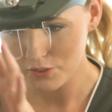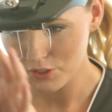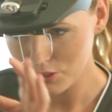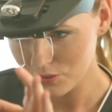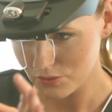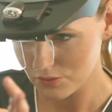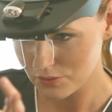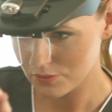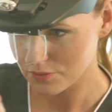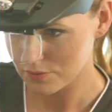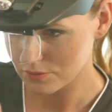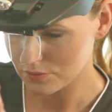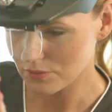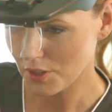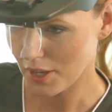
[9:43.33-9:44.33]
to avoid their
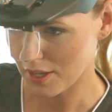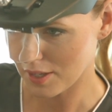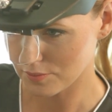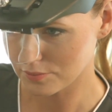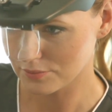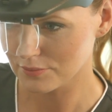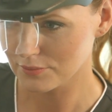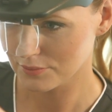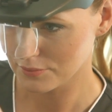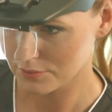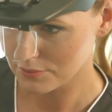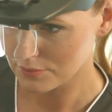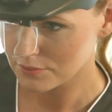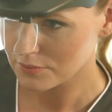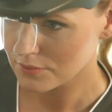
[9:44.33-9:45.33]
specific triggers,
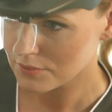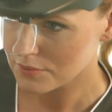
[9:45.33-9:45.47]
but